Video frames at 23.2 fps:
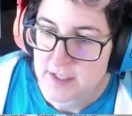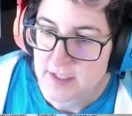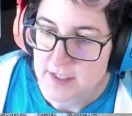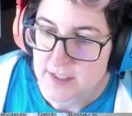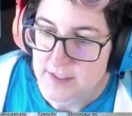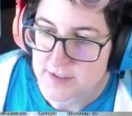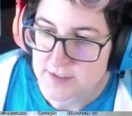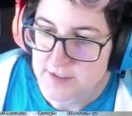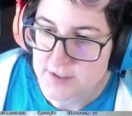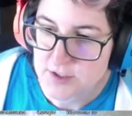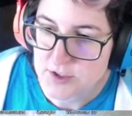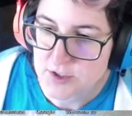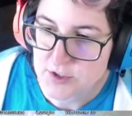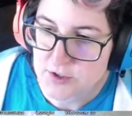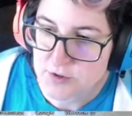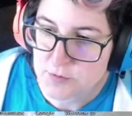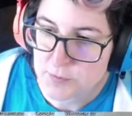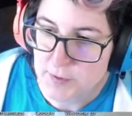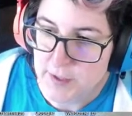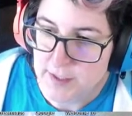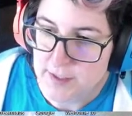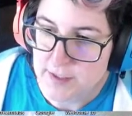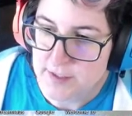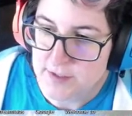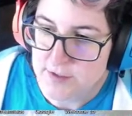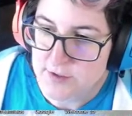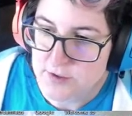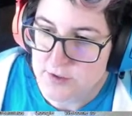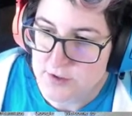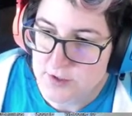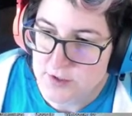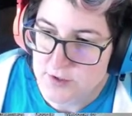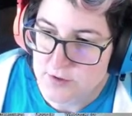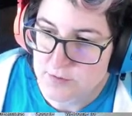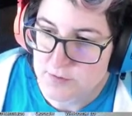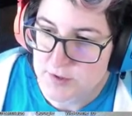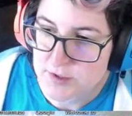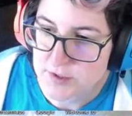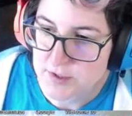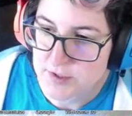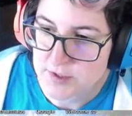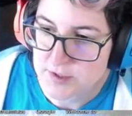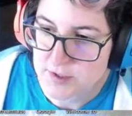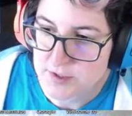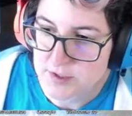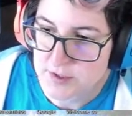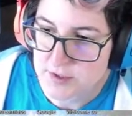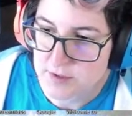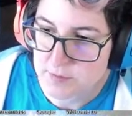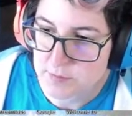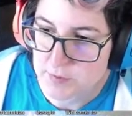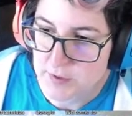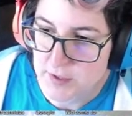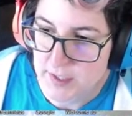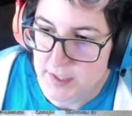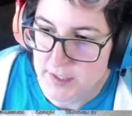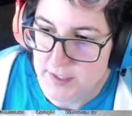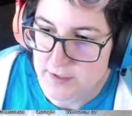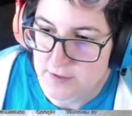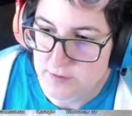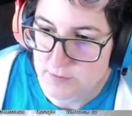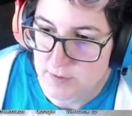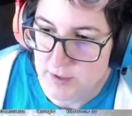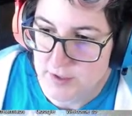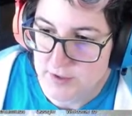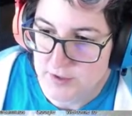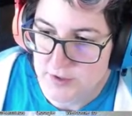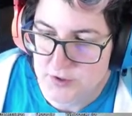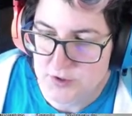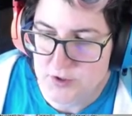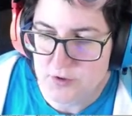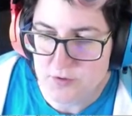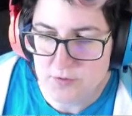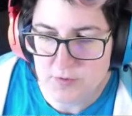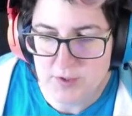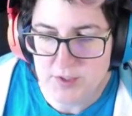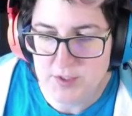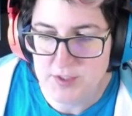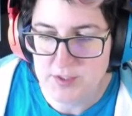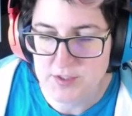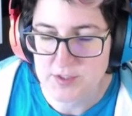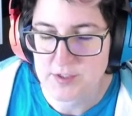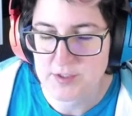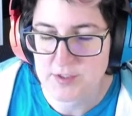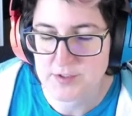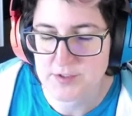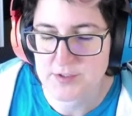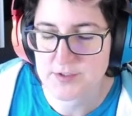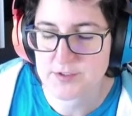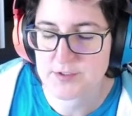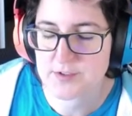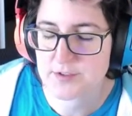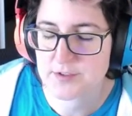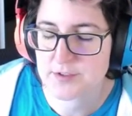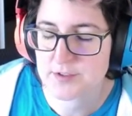Is it just weakness or does resistance apply as well? There's no resistance.